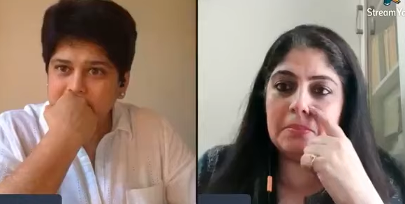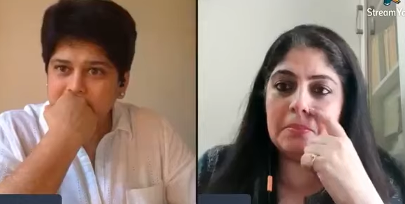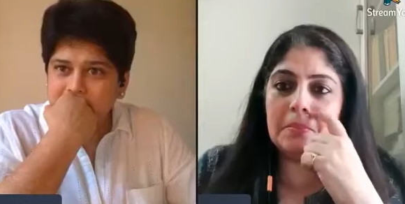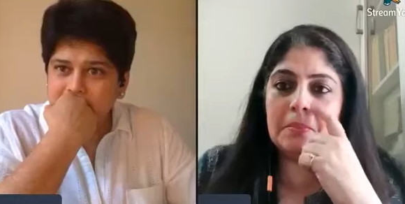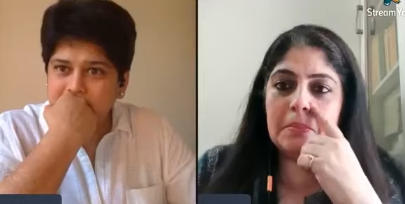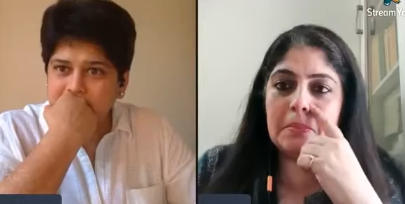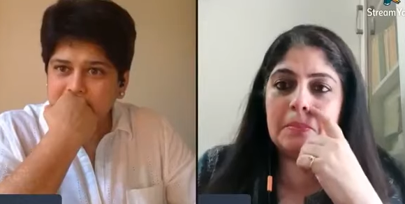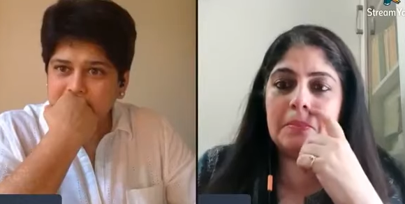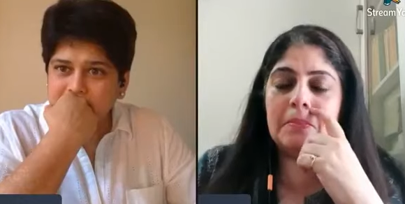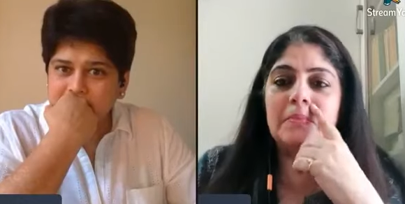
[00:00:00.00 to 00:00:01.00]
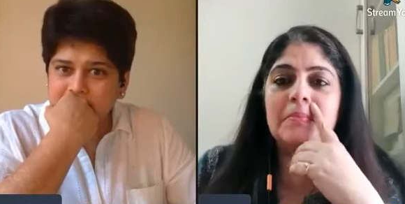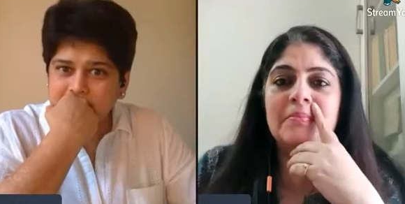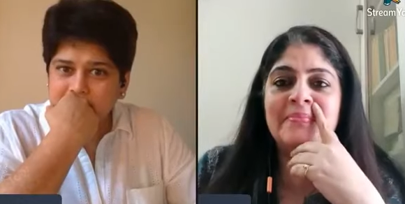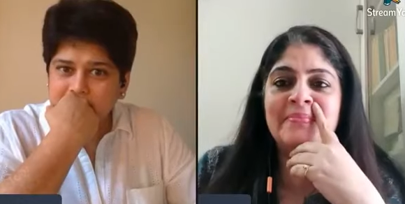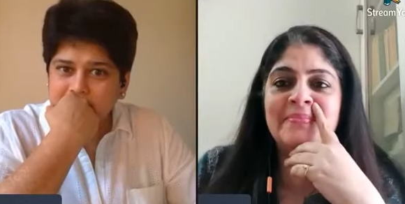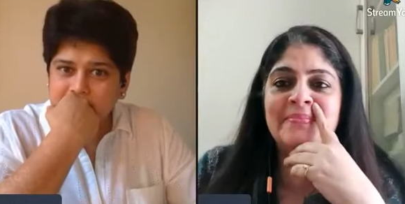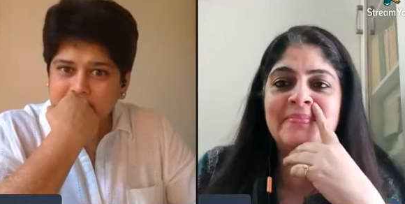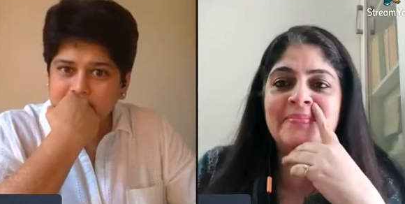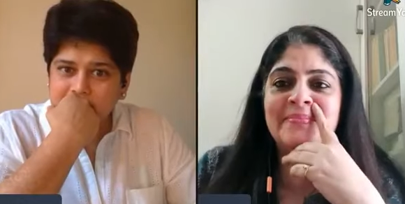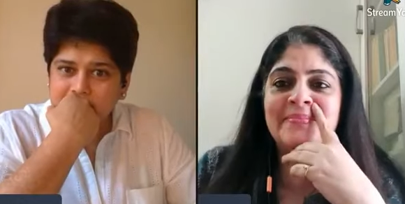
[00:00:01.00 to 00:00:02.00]

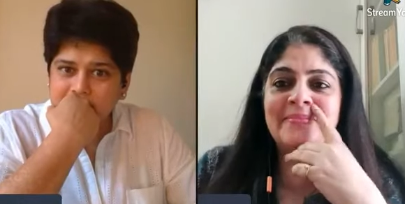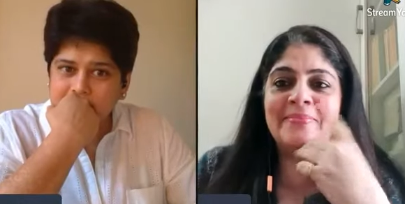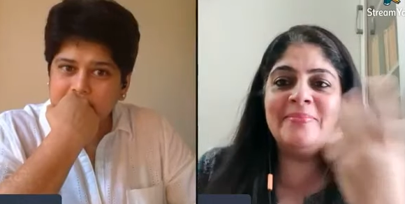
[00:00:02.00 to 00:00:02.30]
[no speech]